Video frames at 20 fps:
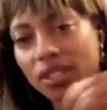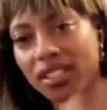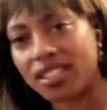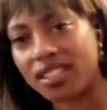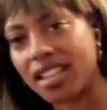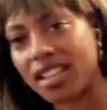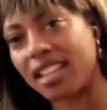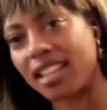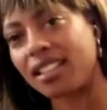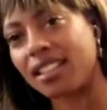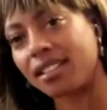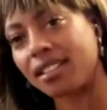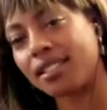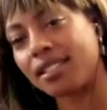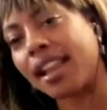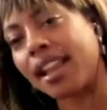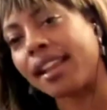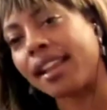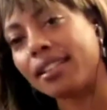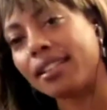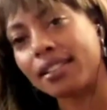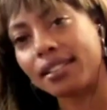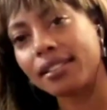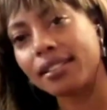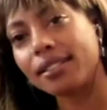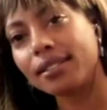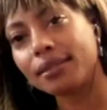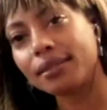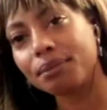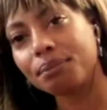stay in the state?
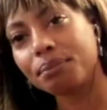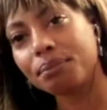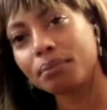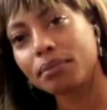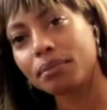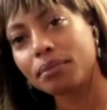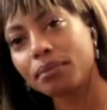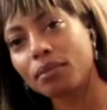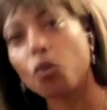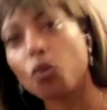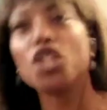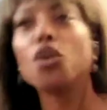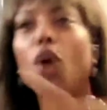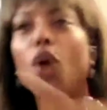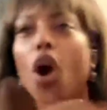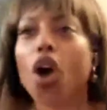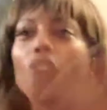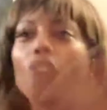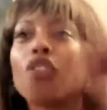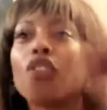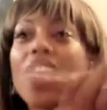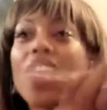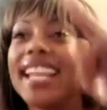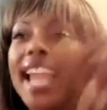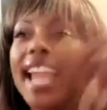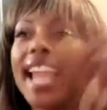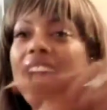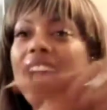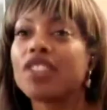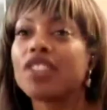When you already
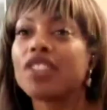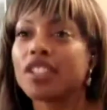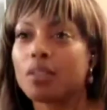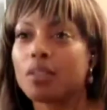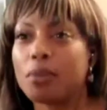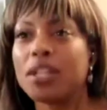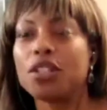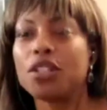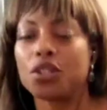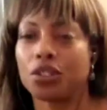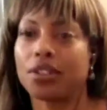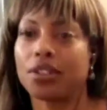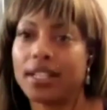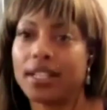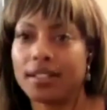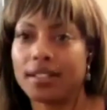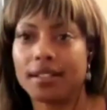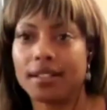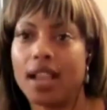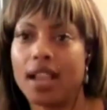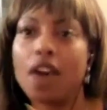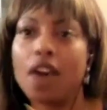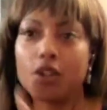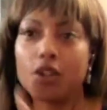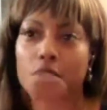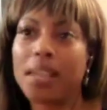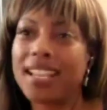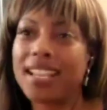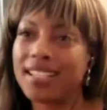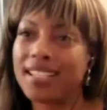have dispensaries, other
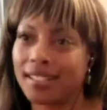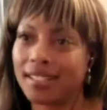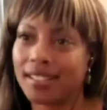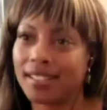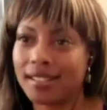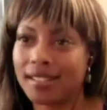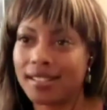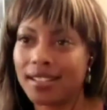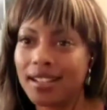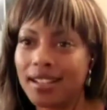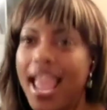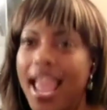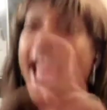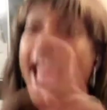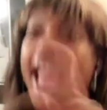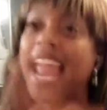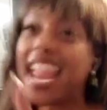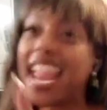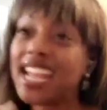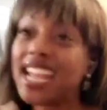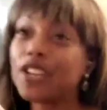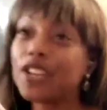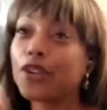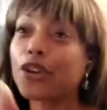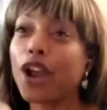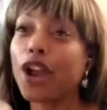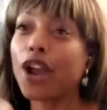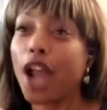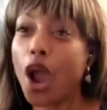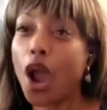places, and you're
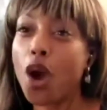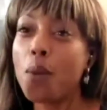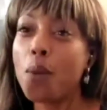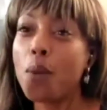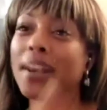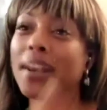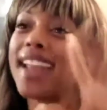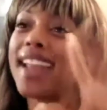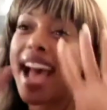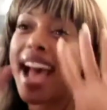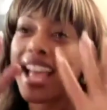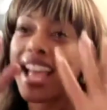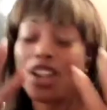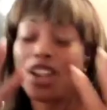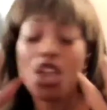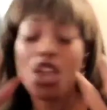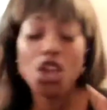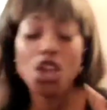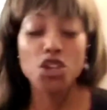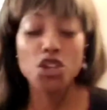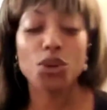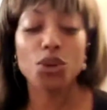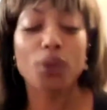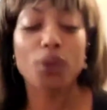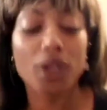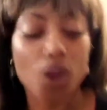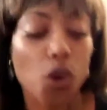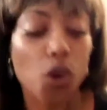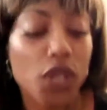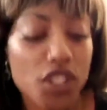going to open 9, you are
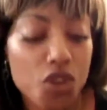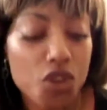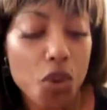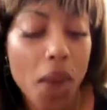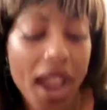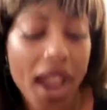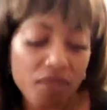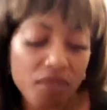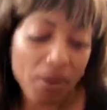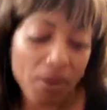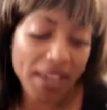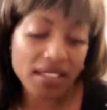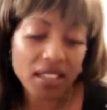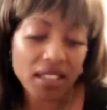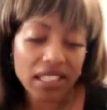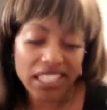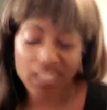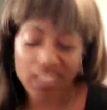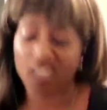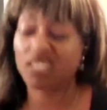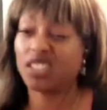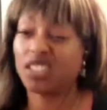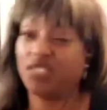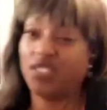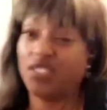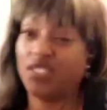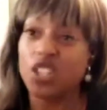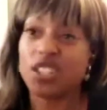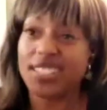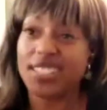going to have basically like the
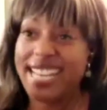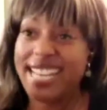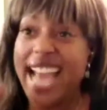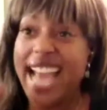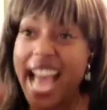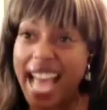first 9